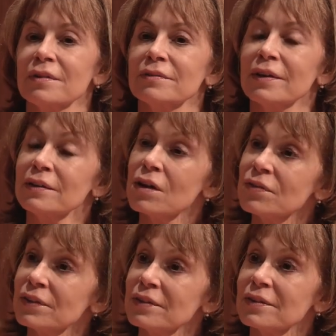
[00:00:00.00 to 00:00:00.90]
They love
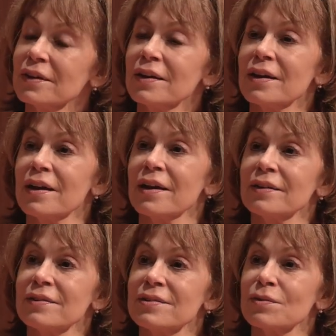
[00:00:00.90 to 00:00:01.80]
it,
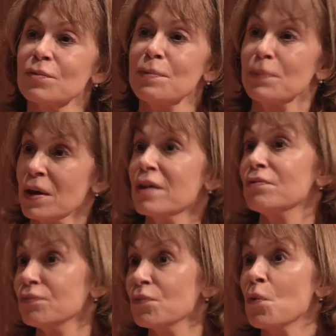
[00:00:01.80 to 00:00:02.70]
and we play
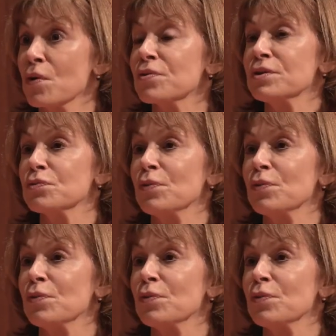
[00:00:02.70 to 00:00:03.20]
for this